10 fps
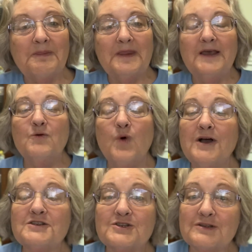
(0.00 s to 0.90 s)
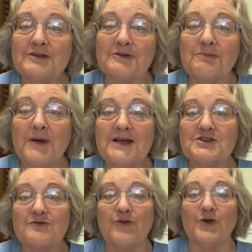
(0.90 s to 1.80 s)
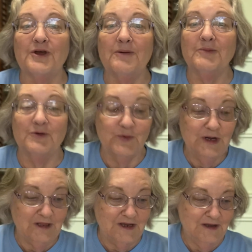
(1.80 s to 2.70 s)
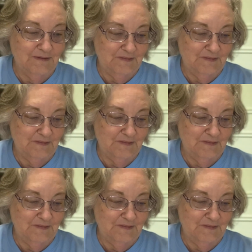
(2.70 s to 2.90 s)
He wants the best for them, really.